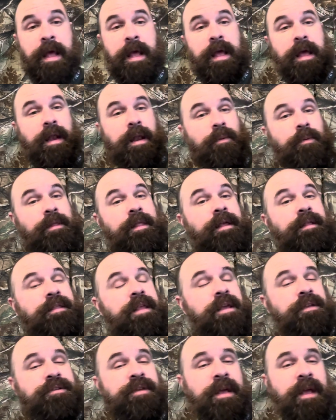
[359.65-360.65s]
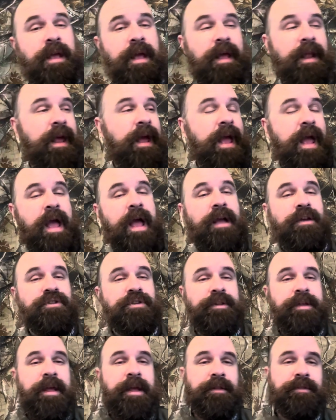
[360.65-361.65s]
And I went like this, and I
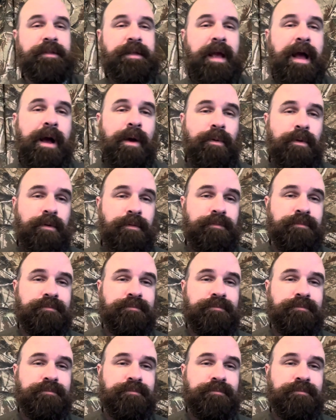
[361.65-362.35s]
actually hit the owl.